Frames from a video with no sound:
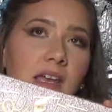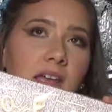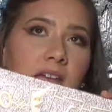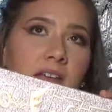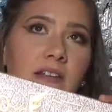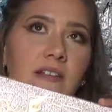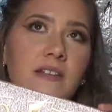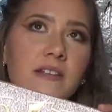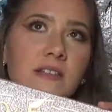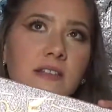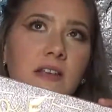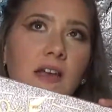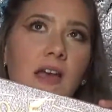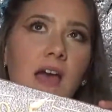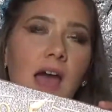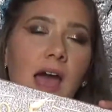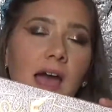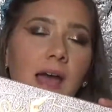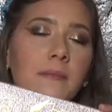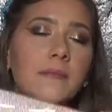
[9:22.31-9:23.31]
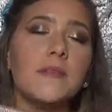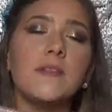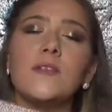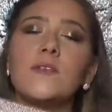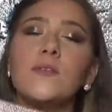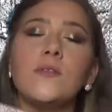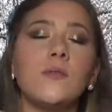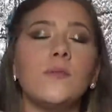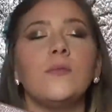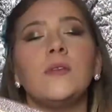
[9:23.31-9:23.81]
is
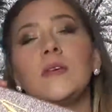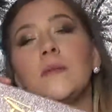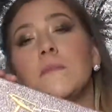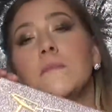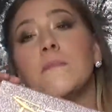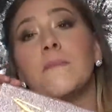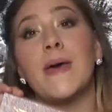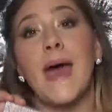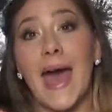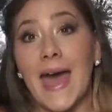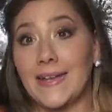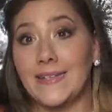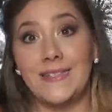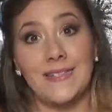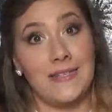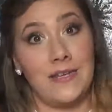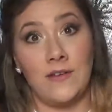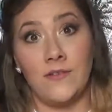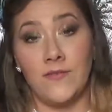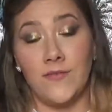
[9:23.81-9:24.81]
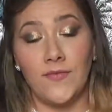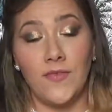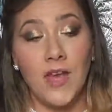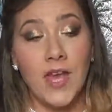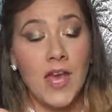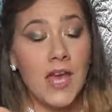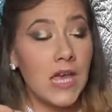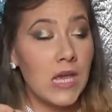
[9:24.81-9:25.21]
absolutely massive.